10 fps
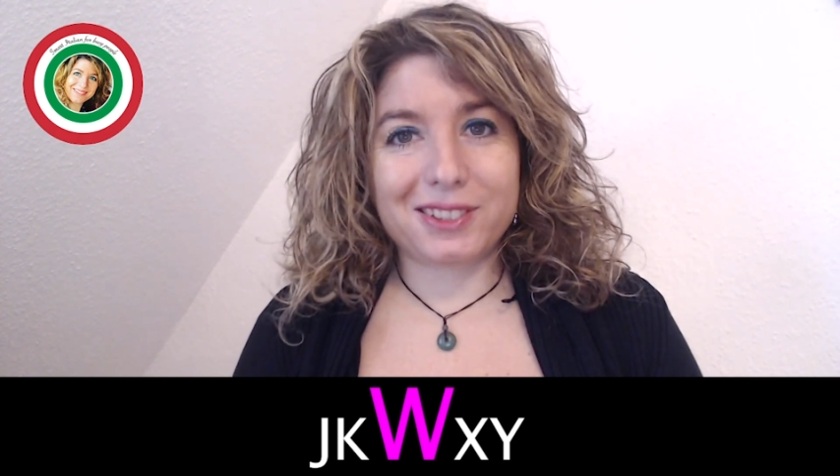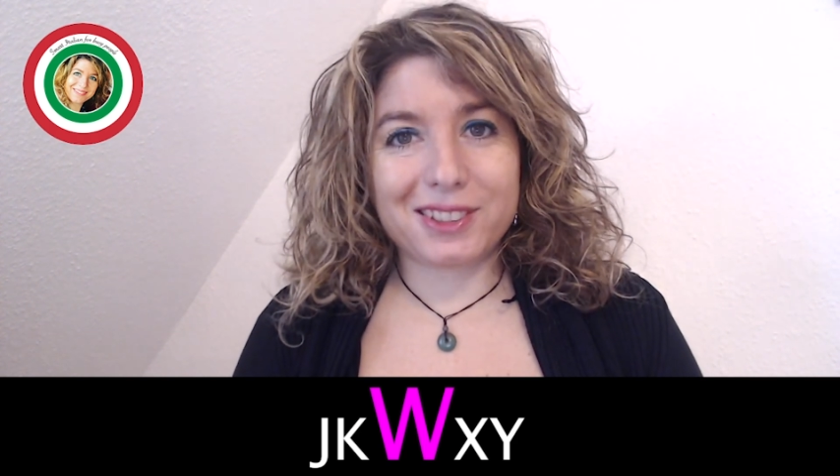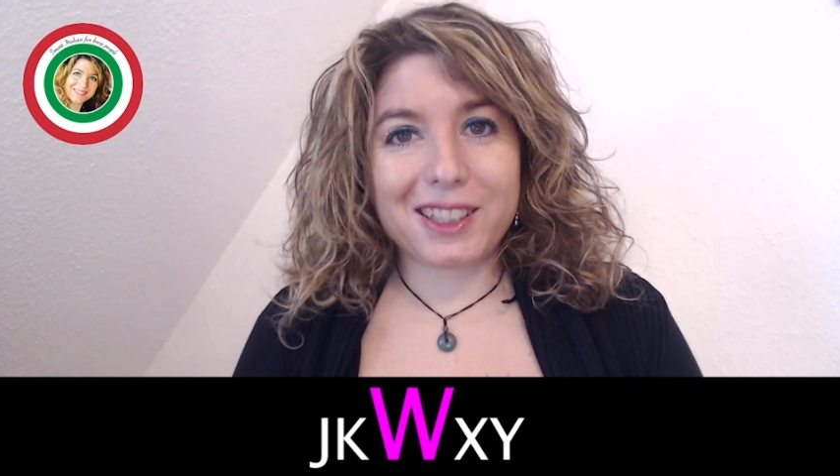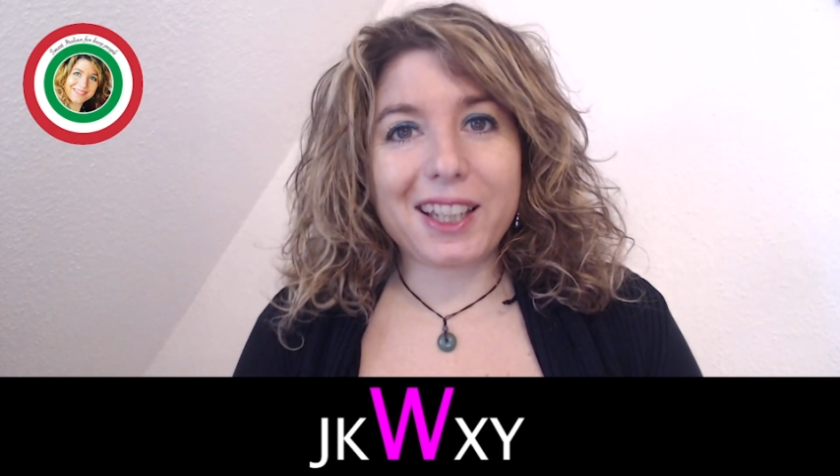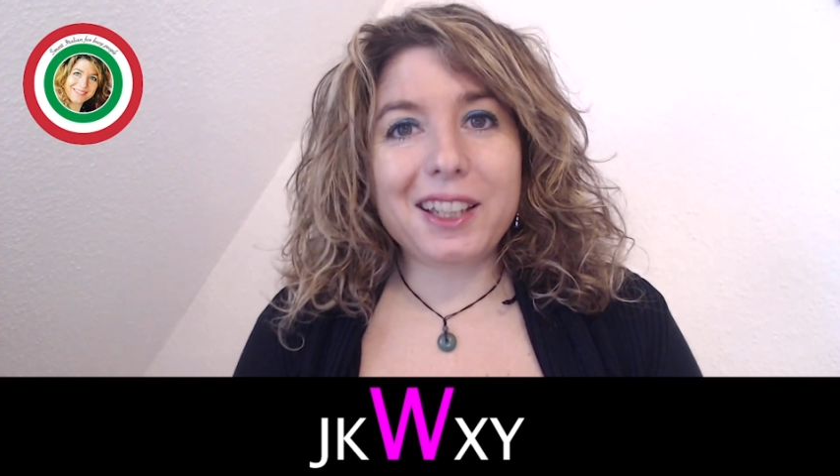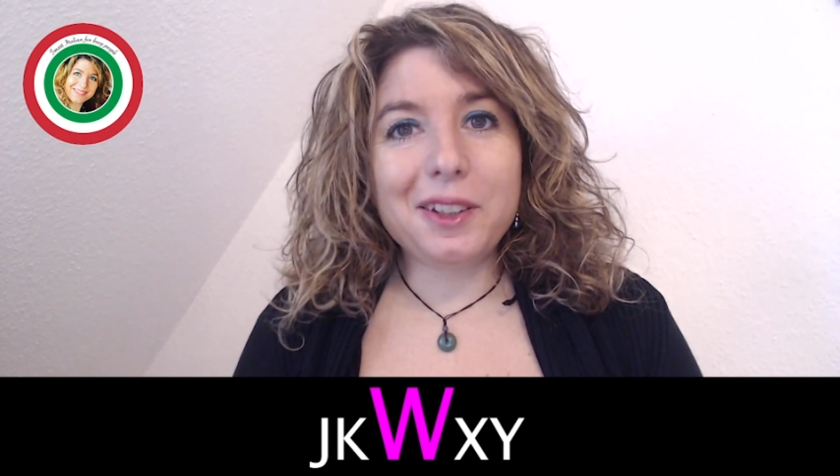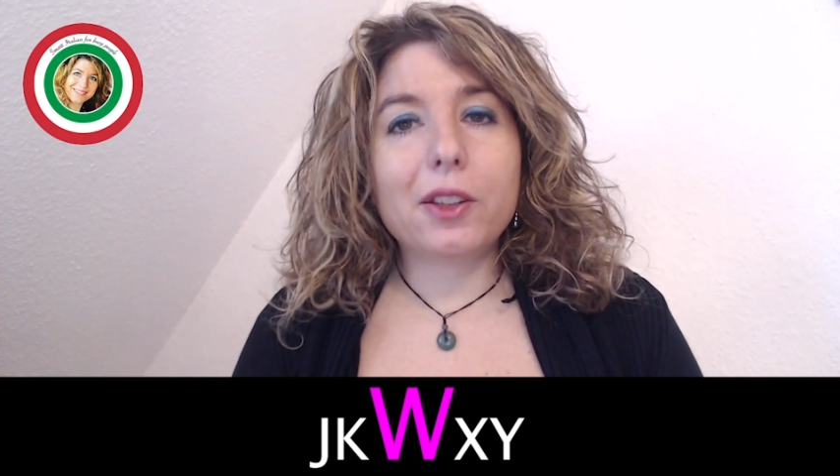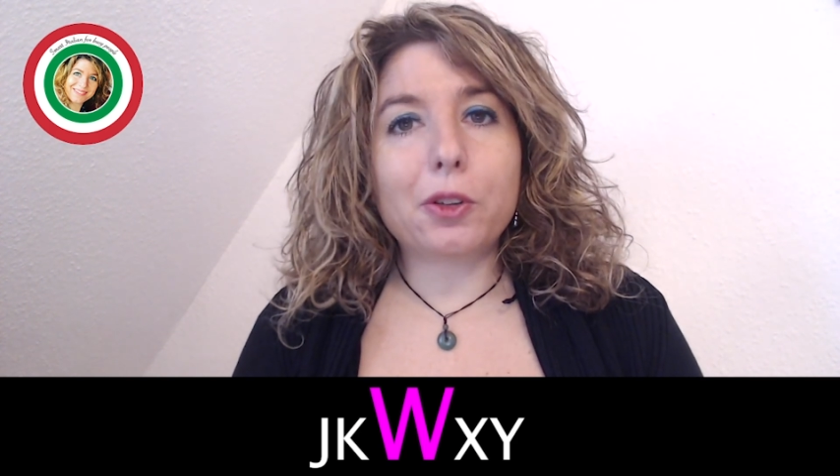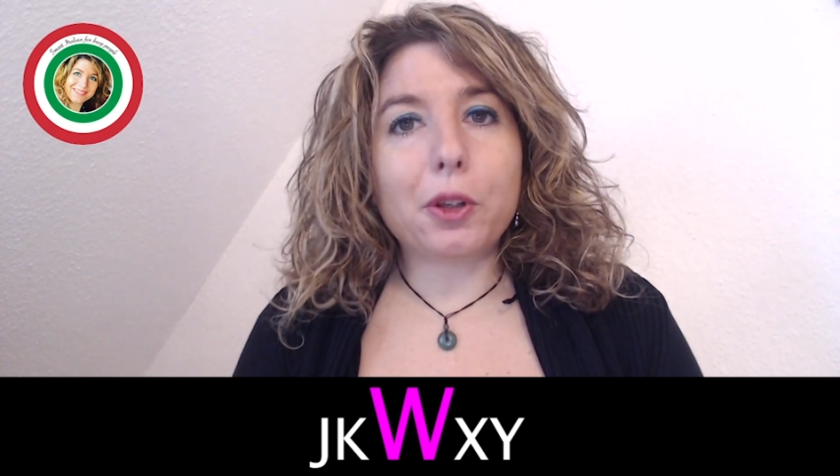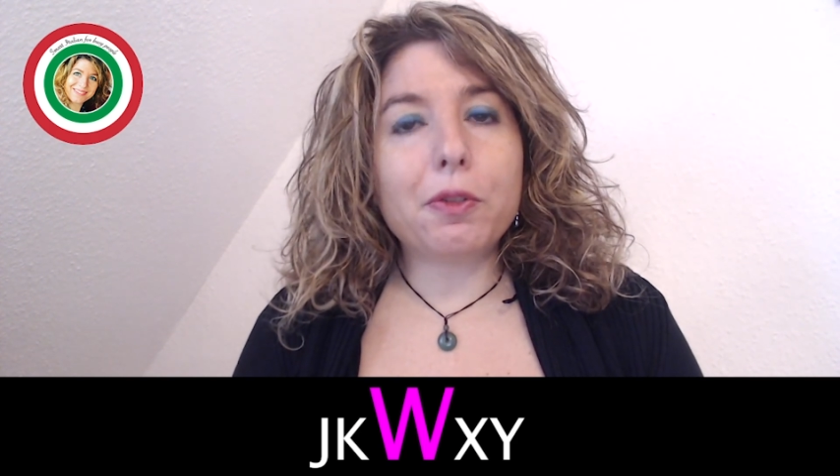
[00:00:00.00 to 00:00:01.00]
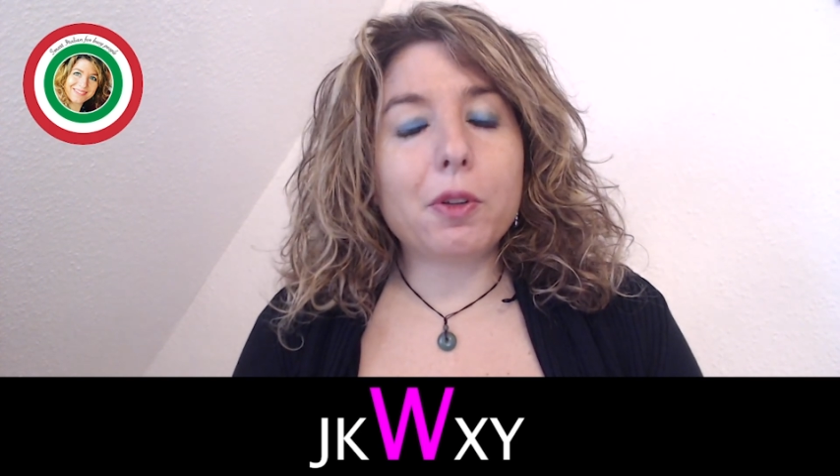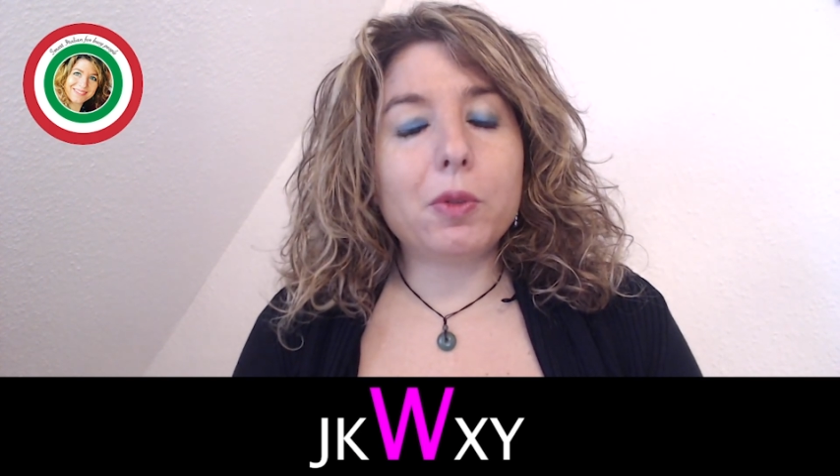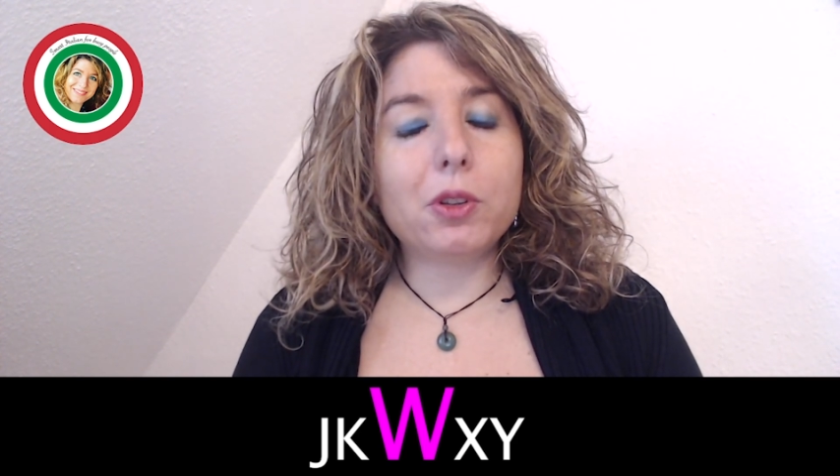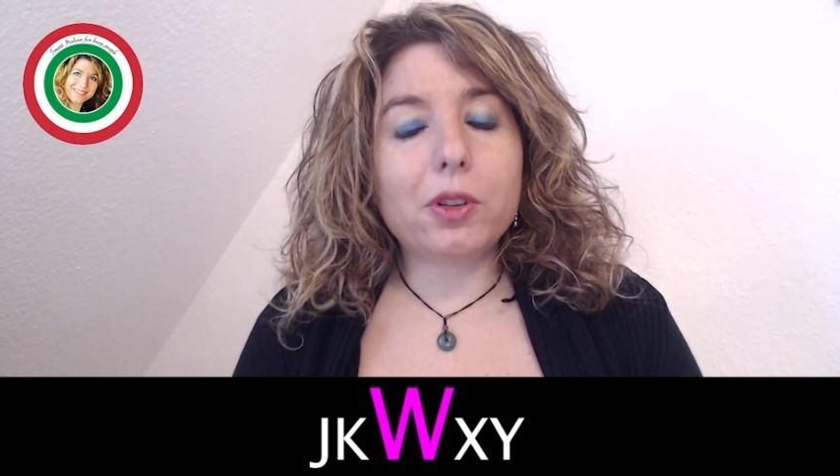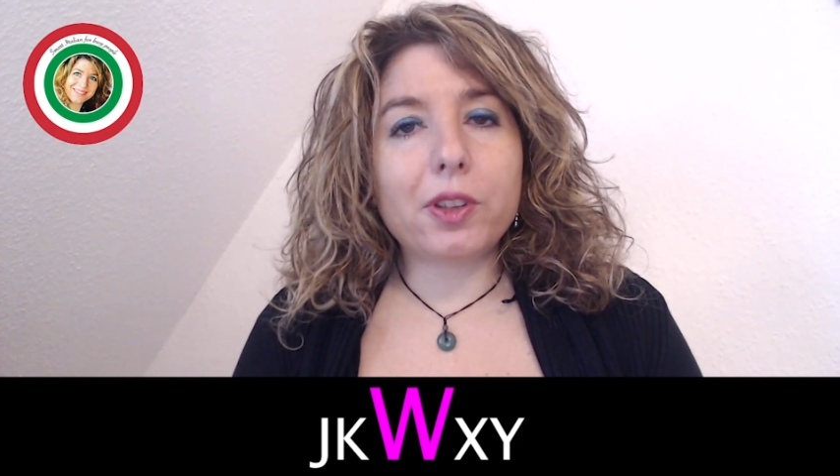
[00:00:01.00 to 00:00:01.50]
Okay, so if you
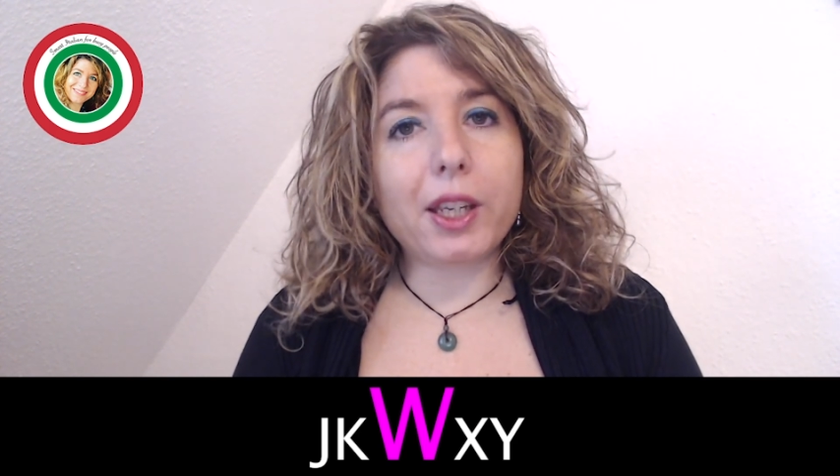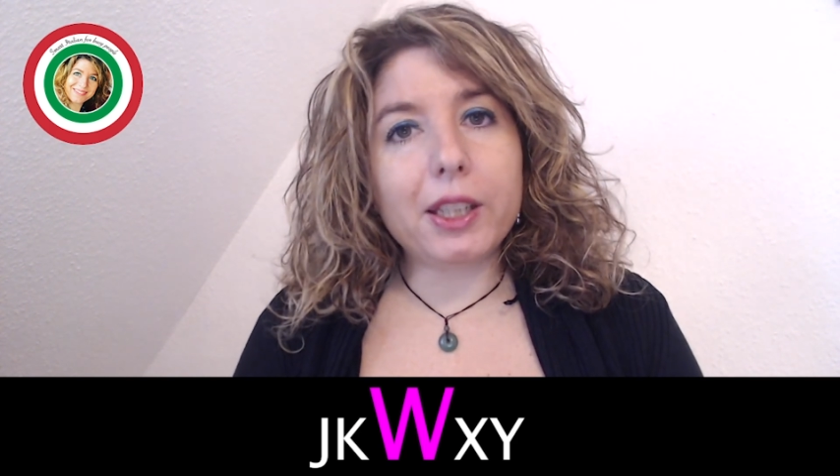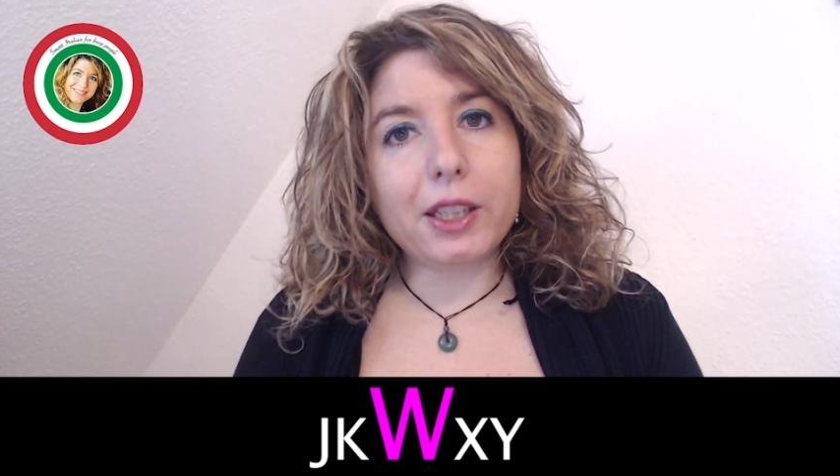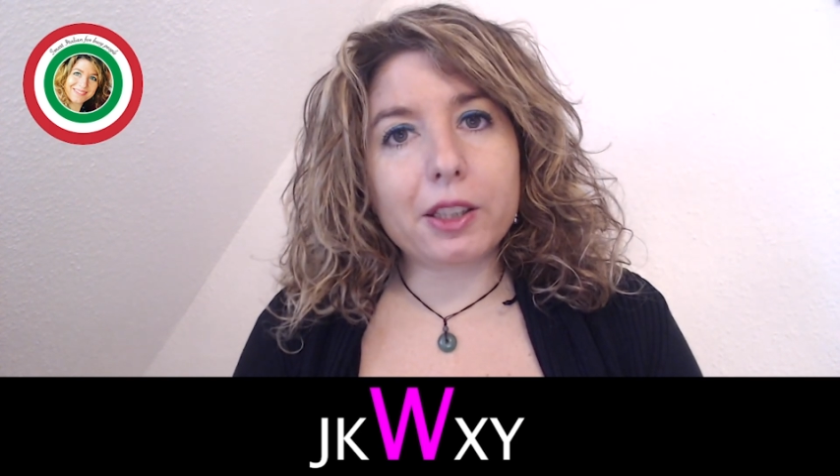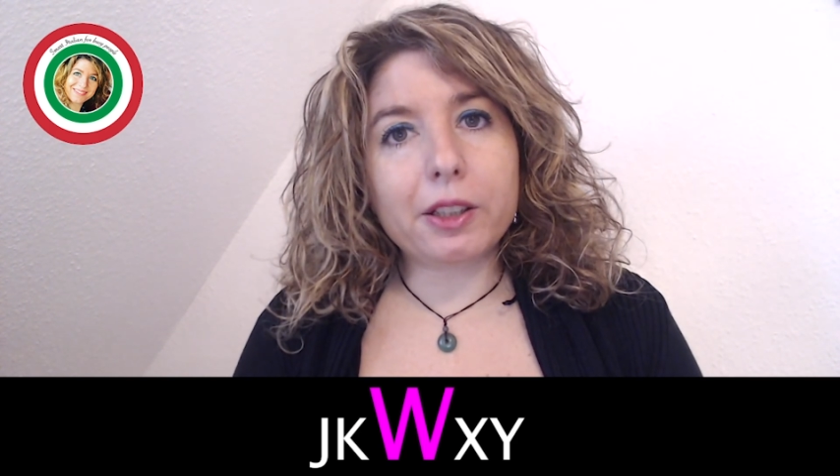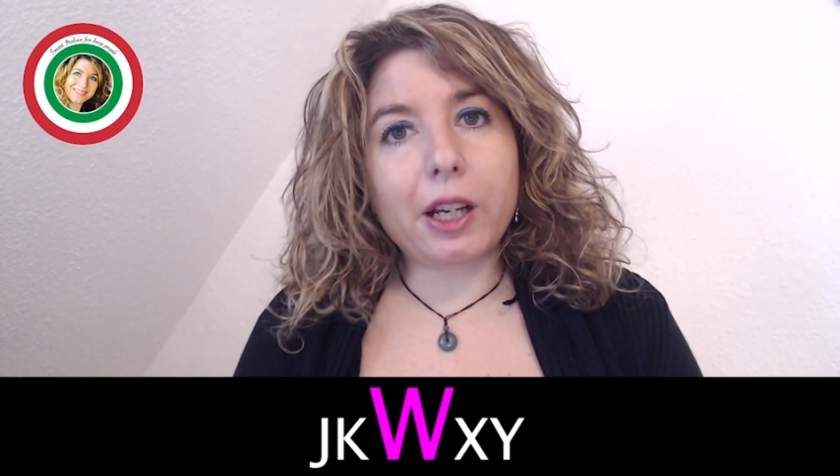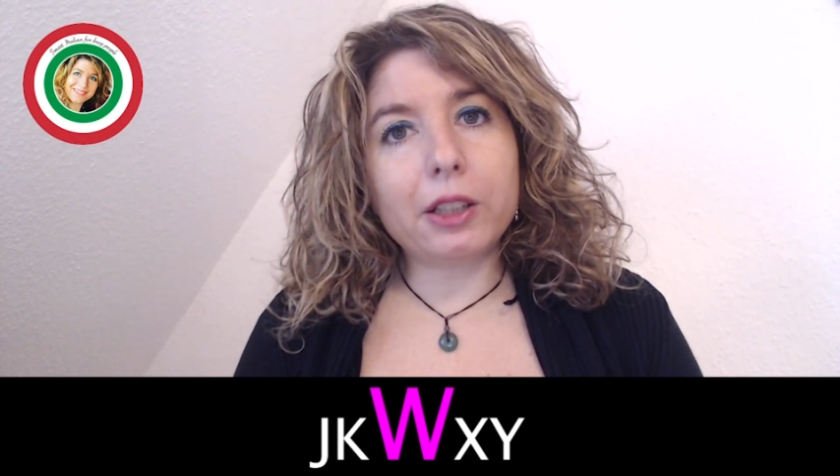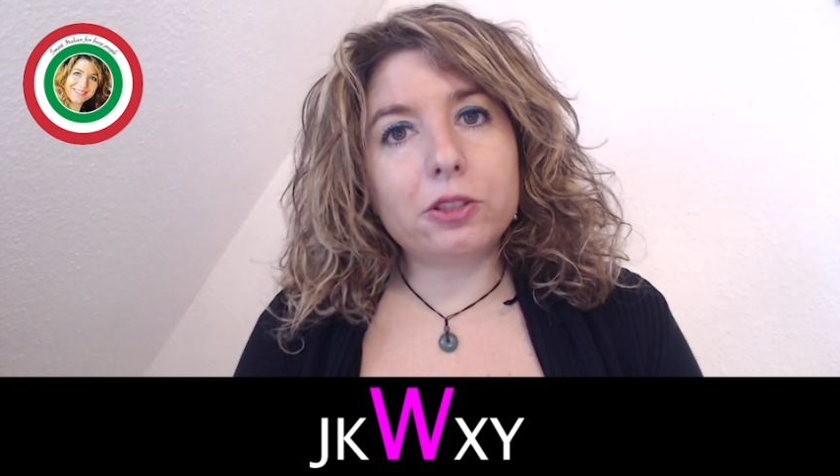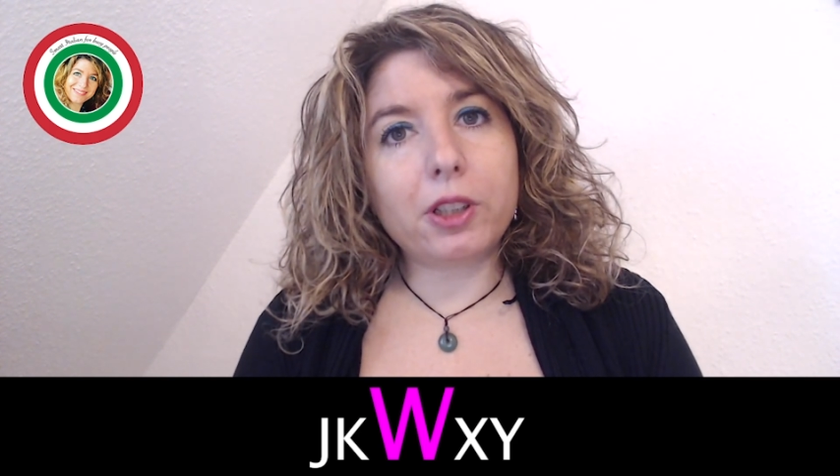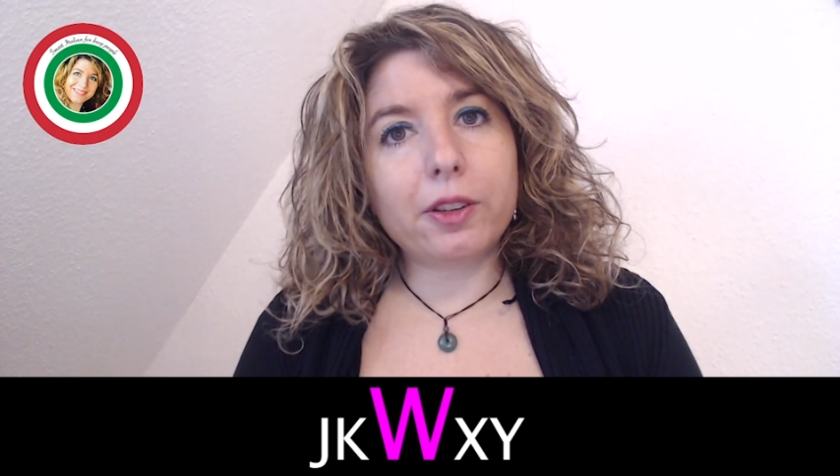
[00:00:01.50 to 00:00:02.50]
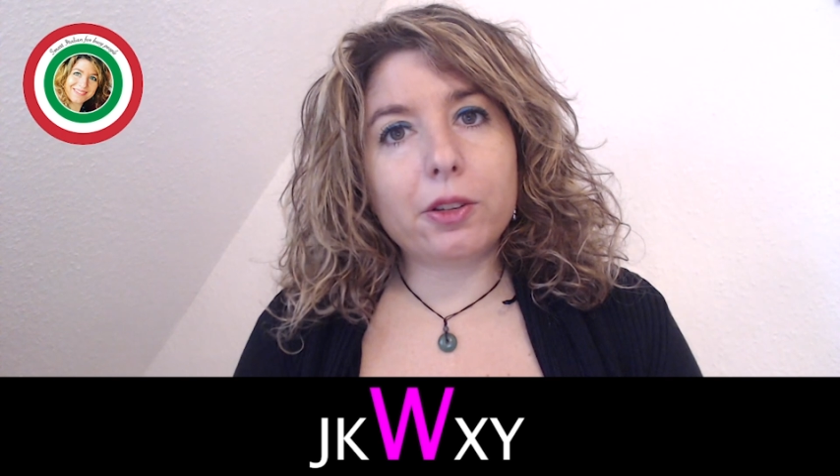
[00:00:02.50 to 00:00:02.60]
want to say an internet address,